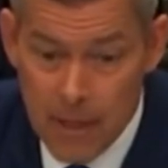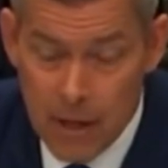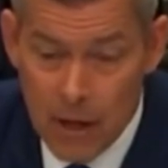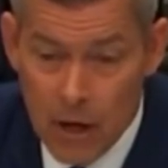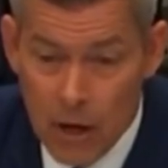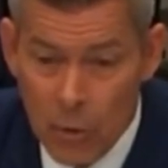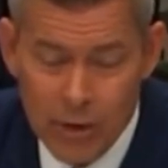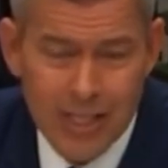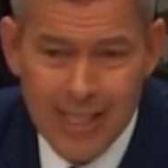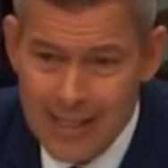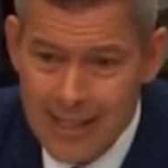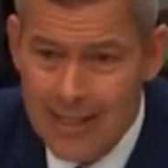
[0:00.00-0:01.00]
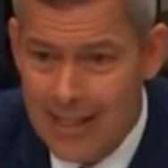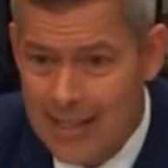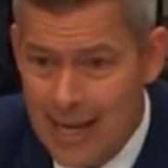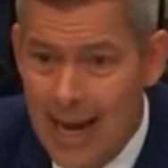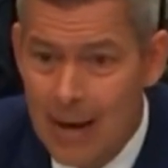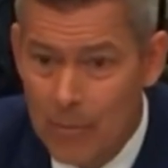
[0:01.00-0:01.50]
Well, it takes
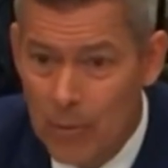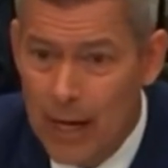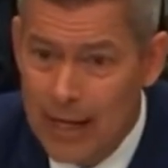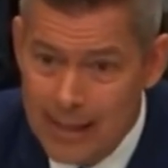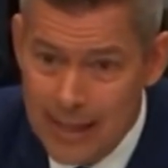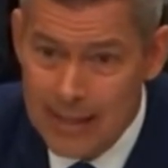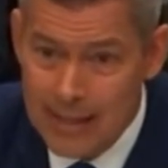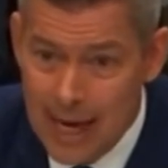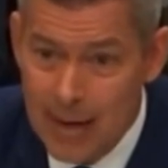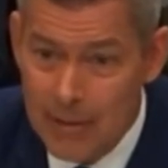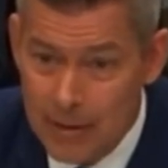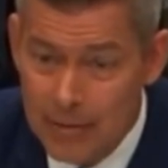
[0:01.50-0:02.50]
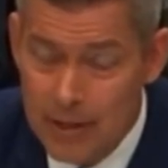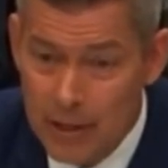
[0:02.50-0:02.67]
time, right? It takes time to go